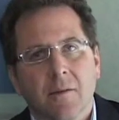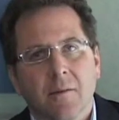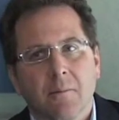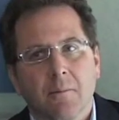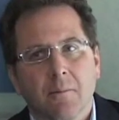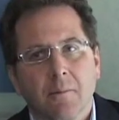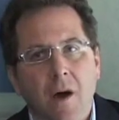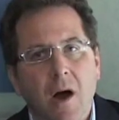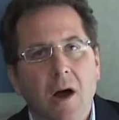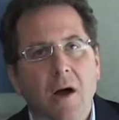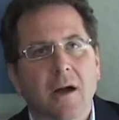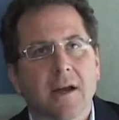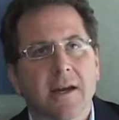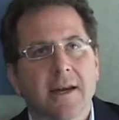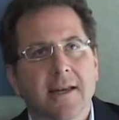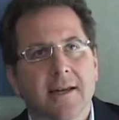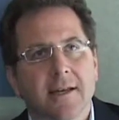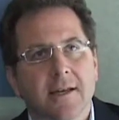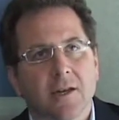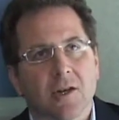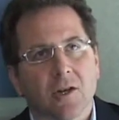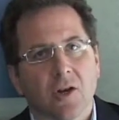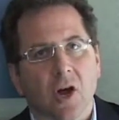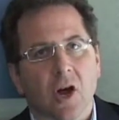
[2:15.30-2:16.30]

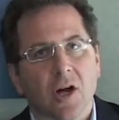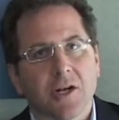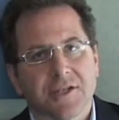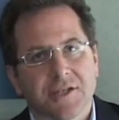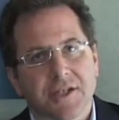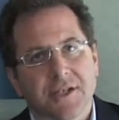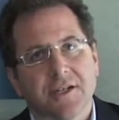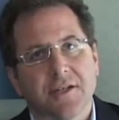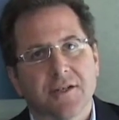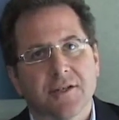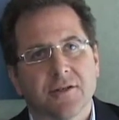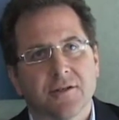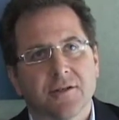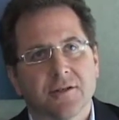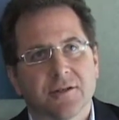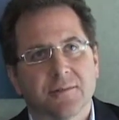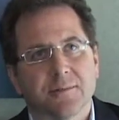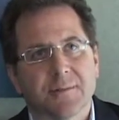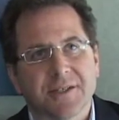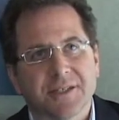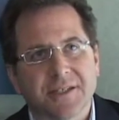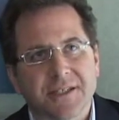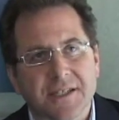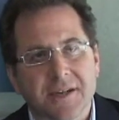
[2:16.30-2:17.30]
marketing and launching to
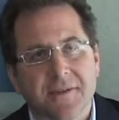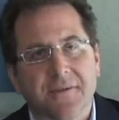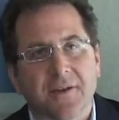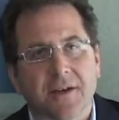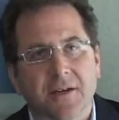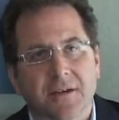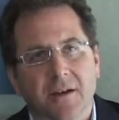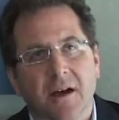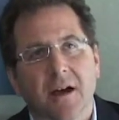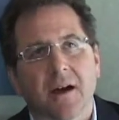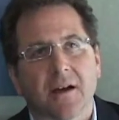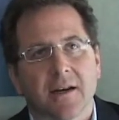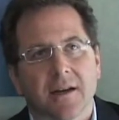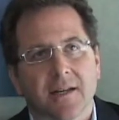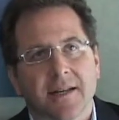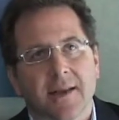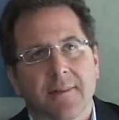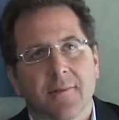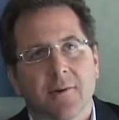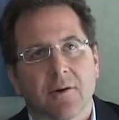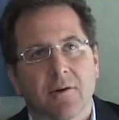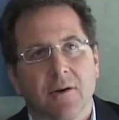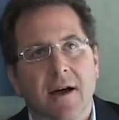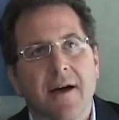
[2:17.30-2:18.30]
specific targeted
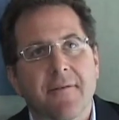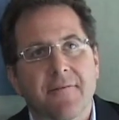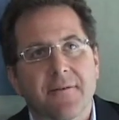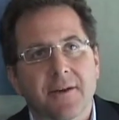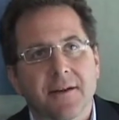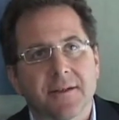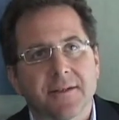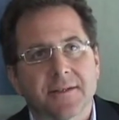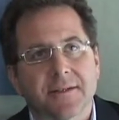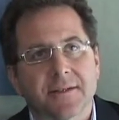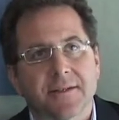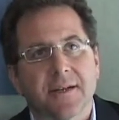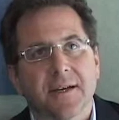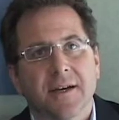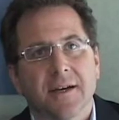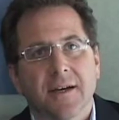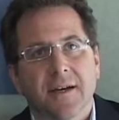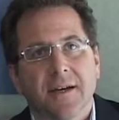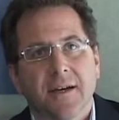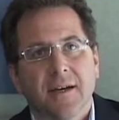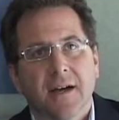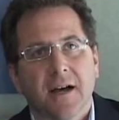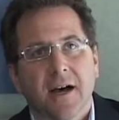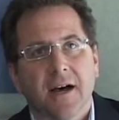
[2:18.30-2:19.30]
demographics,
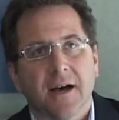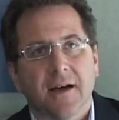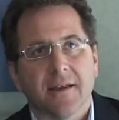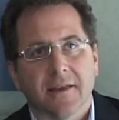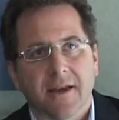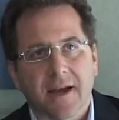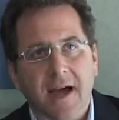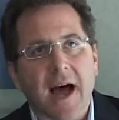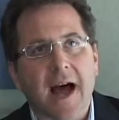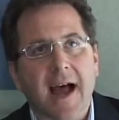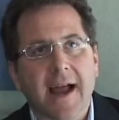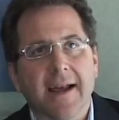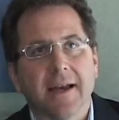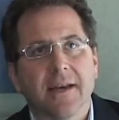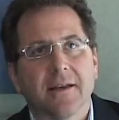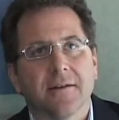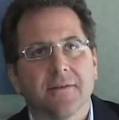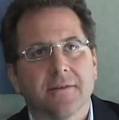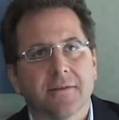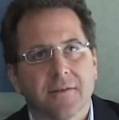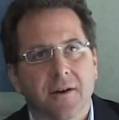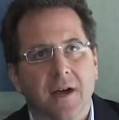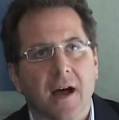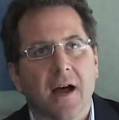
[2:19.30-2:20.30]
uh, the kind
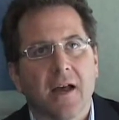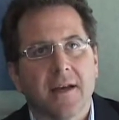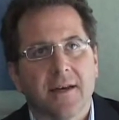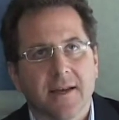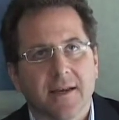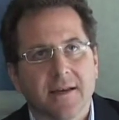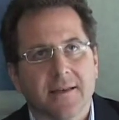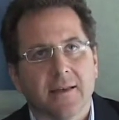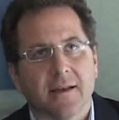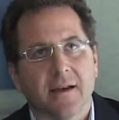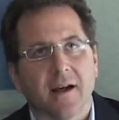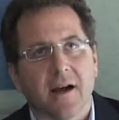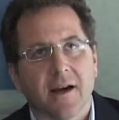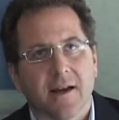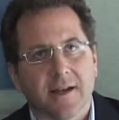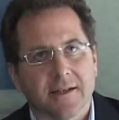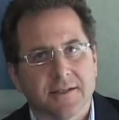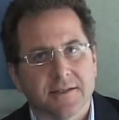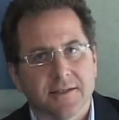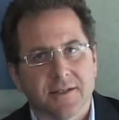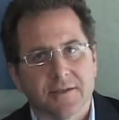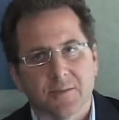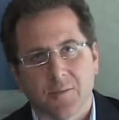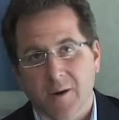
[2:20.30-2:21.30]
of content that
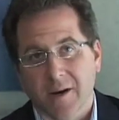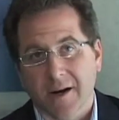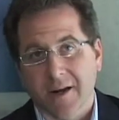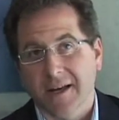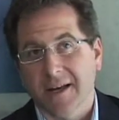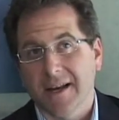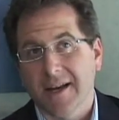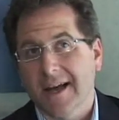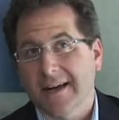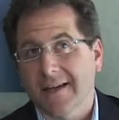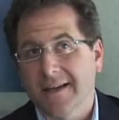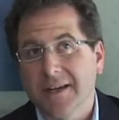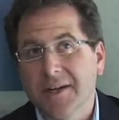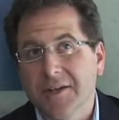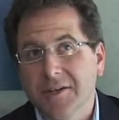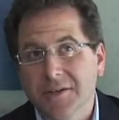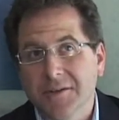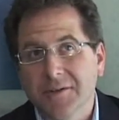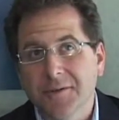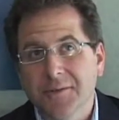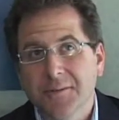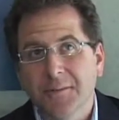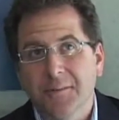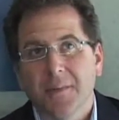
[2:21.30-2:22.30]
audiences want to connect
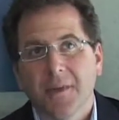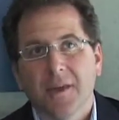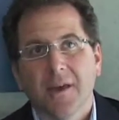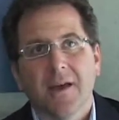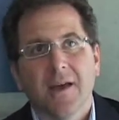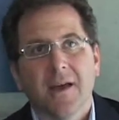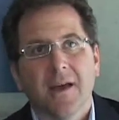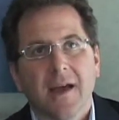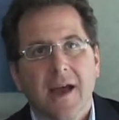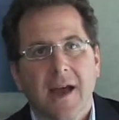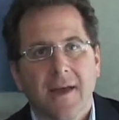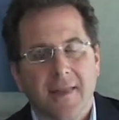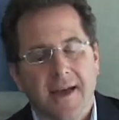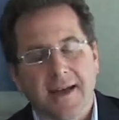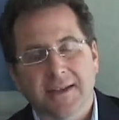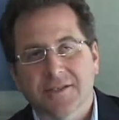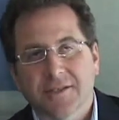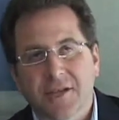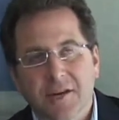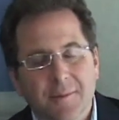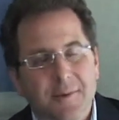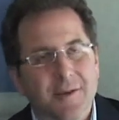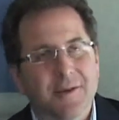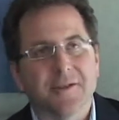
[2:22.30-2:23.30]
into, and
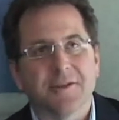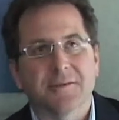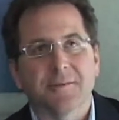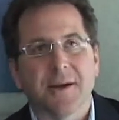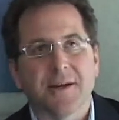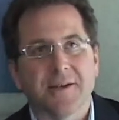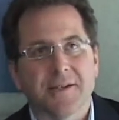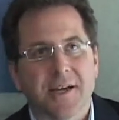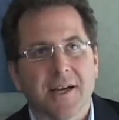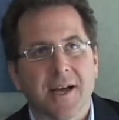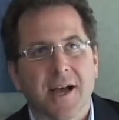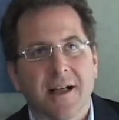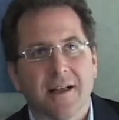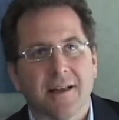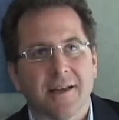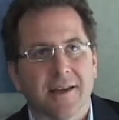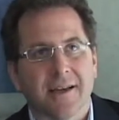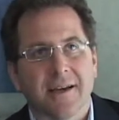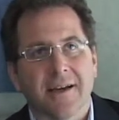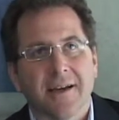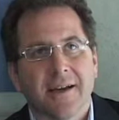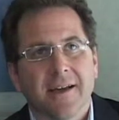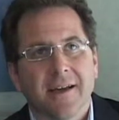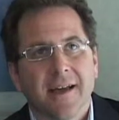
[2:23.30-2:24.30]
that's going to be their
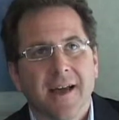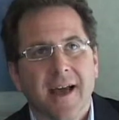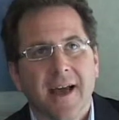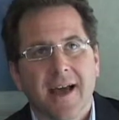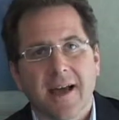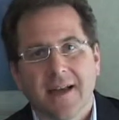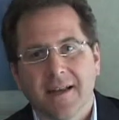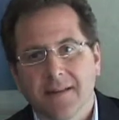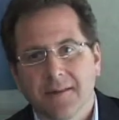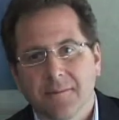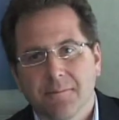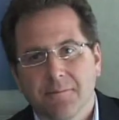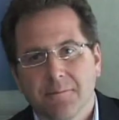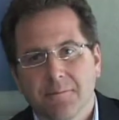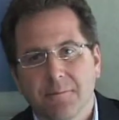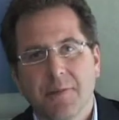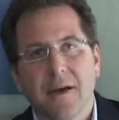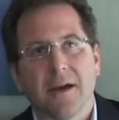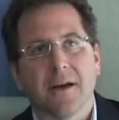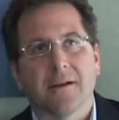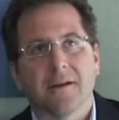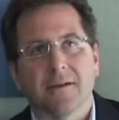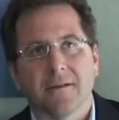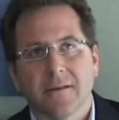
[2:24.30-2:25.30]
specialty. And the
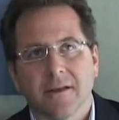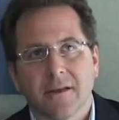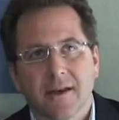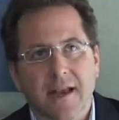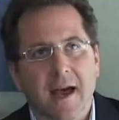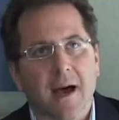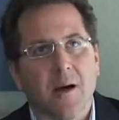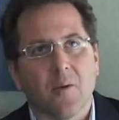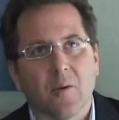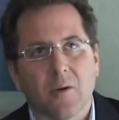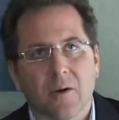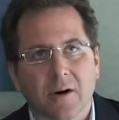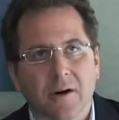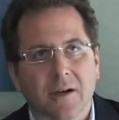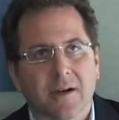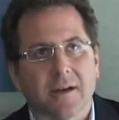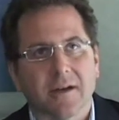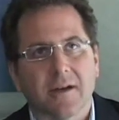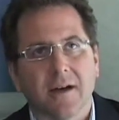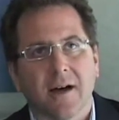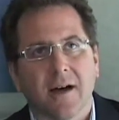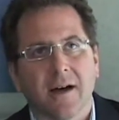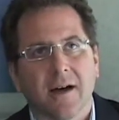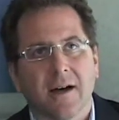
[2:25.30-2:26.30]
bigger the network,
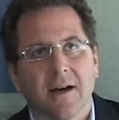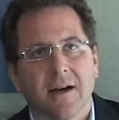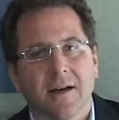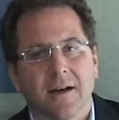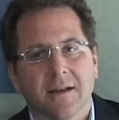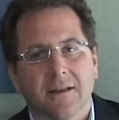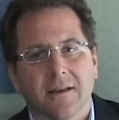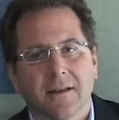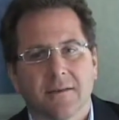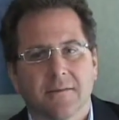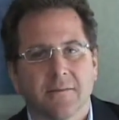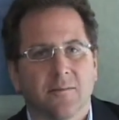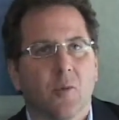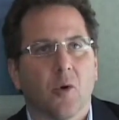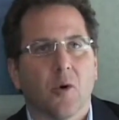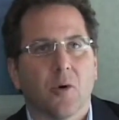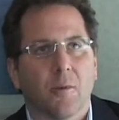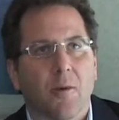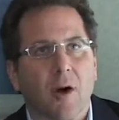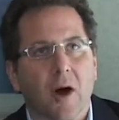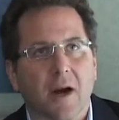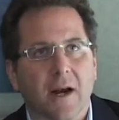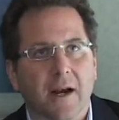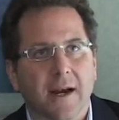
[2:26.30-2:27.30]
uh, the more
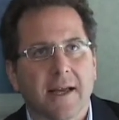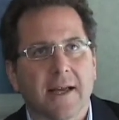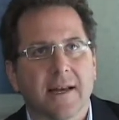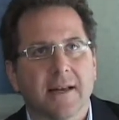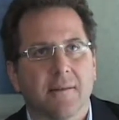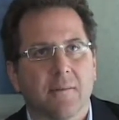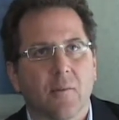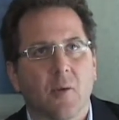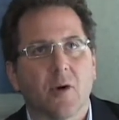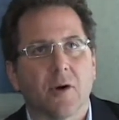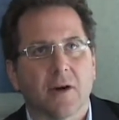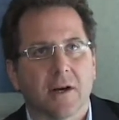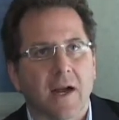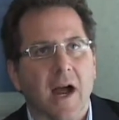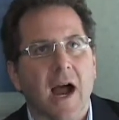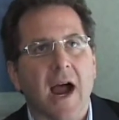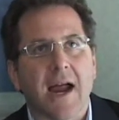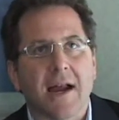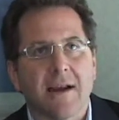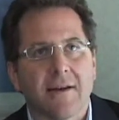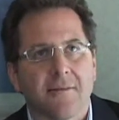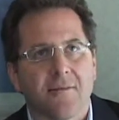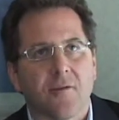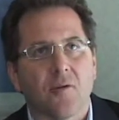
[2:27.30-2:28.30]
marketing and more
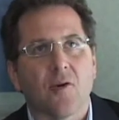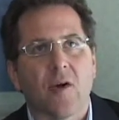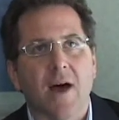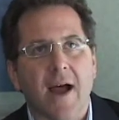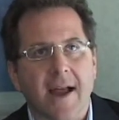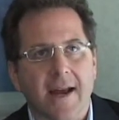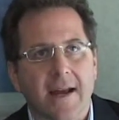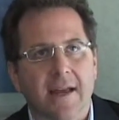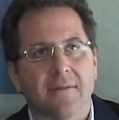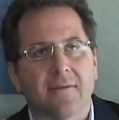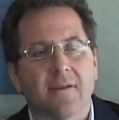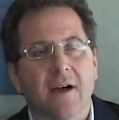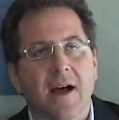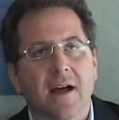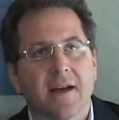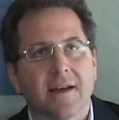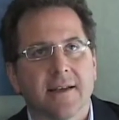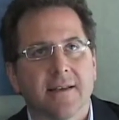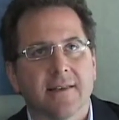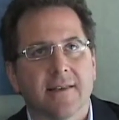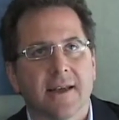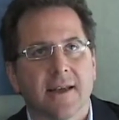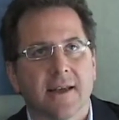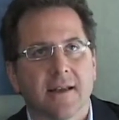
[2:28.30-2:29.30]
kind of variety of
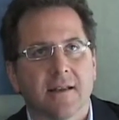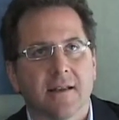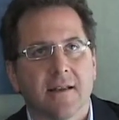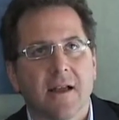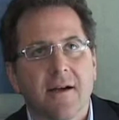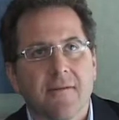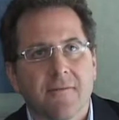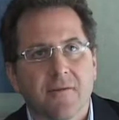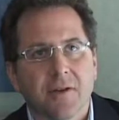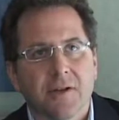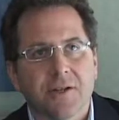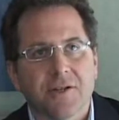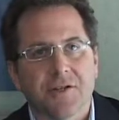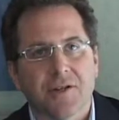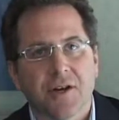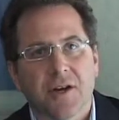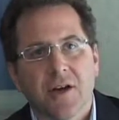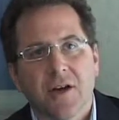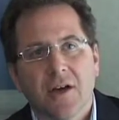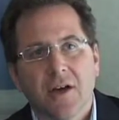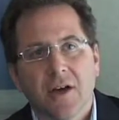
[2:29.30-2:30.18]
content they can leverage,